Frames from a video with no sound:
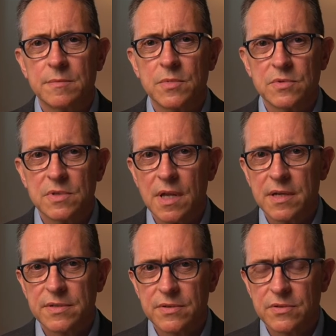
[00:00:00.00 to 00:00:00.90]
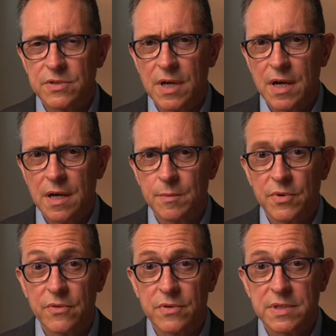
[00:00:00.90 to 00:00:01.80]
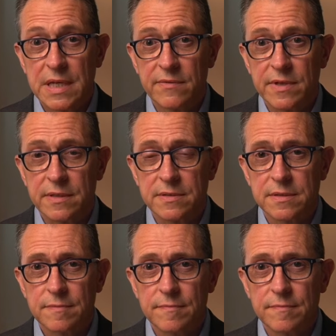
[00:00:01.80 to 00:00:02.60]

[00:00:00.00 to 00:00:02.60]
who's lost their job or their savings,